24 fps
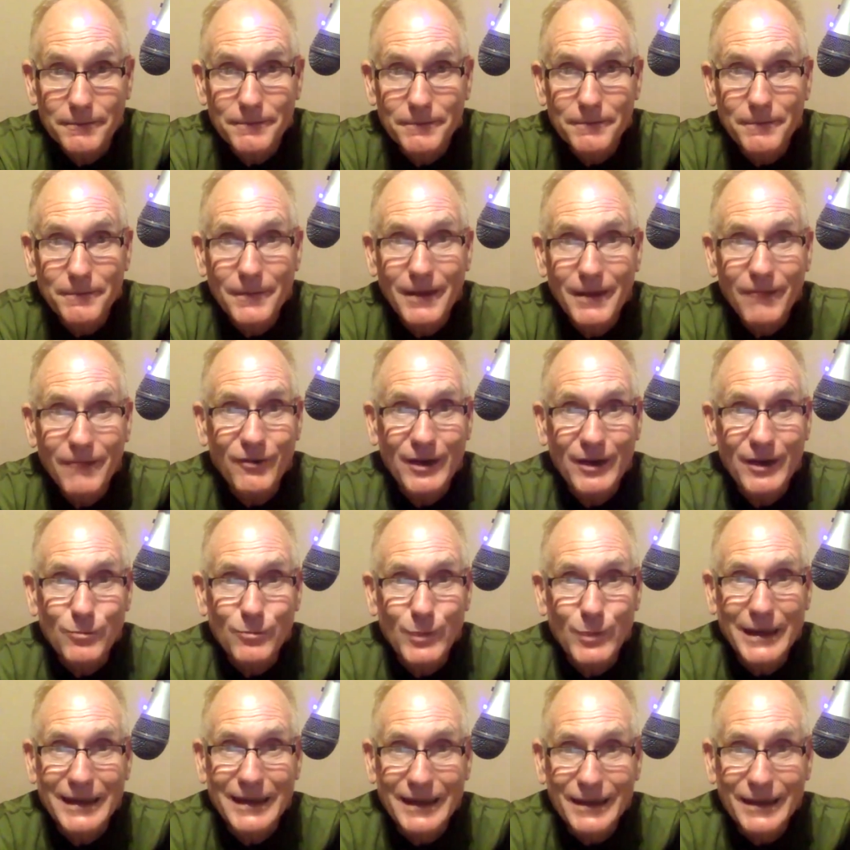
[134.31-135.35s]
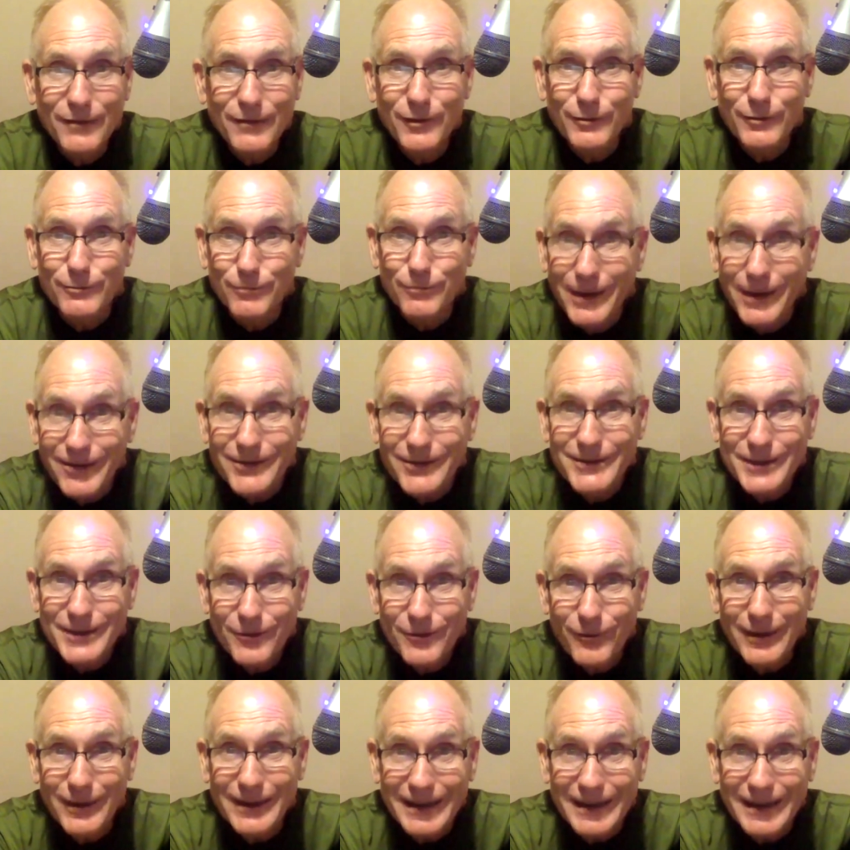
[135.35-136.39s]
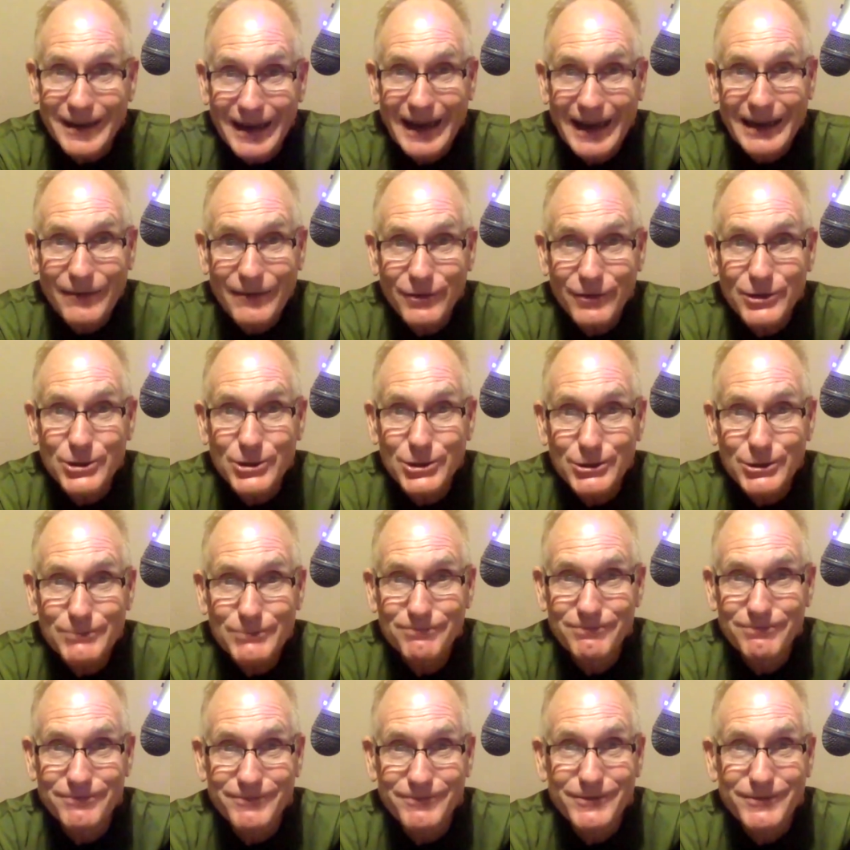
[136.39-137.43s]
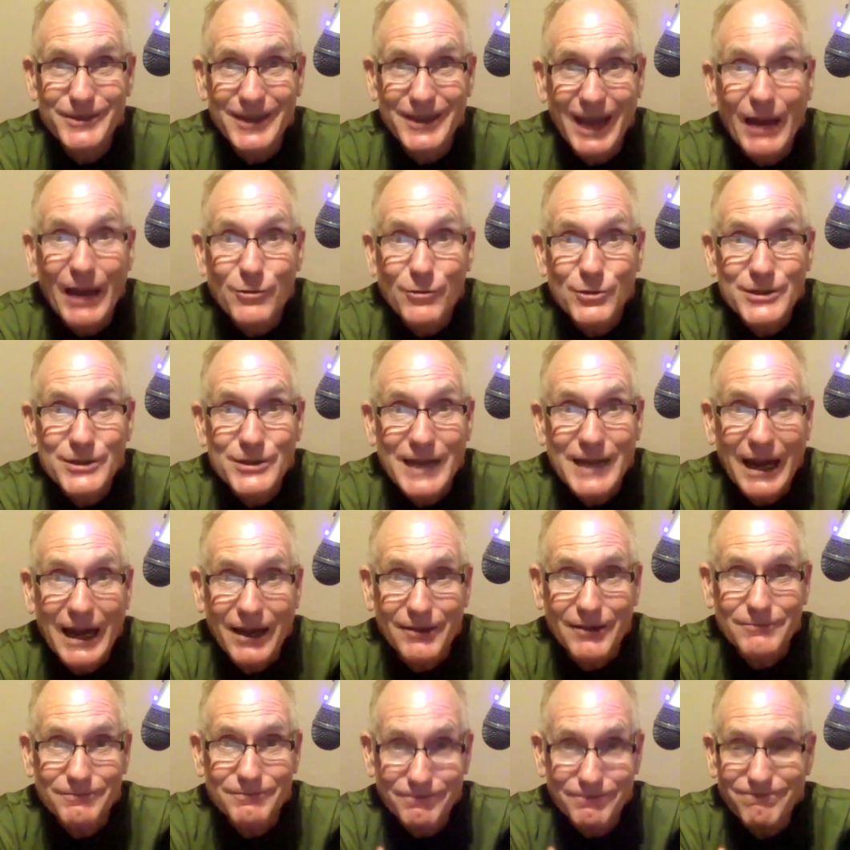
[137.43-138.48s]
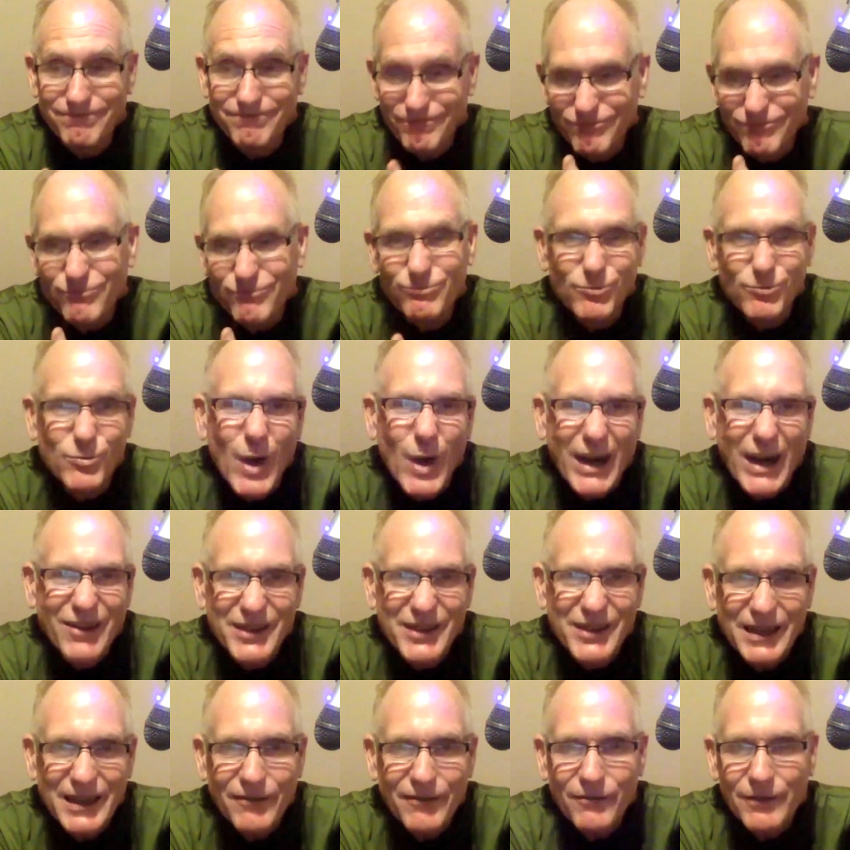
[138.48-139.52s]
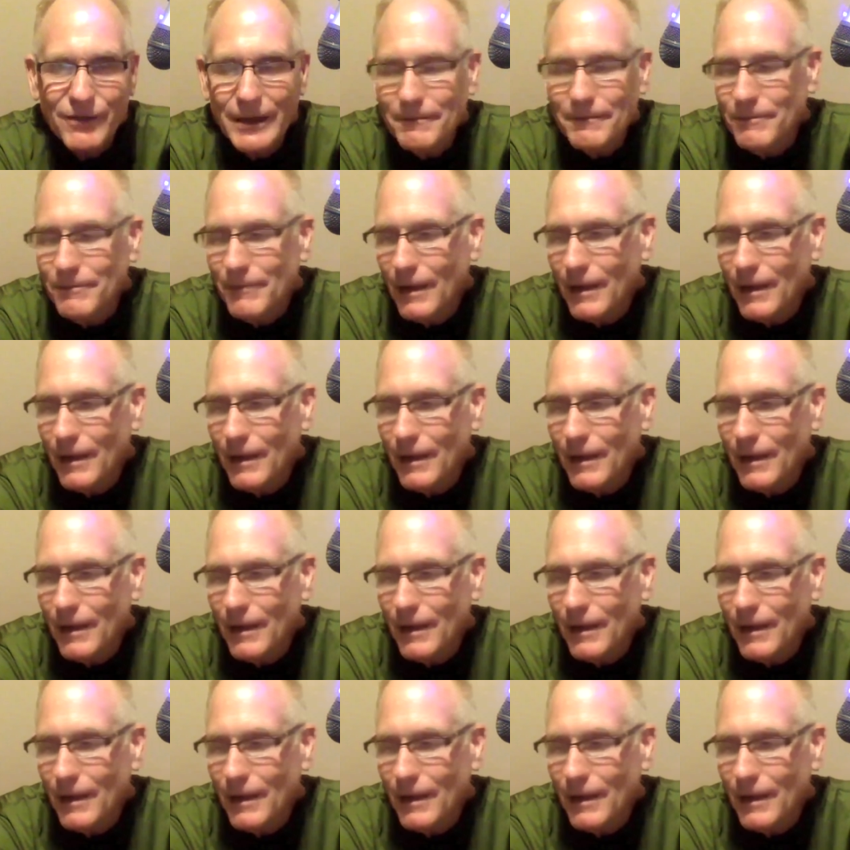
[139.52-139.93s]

In fact, we live a relatively lavish lifestyle, relatively.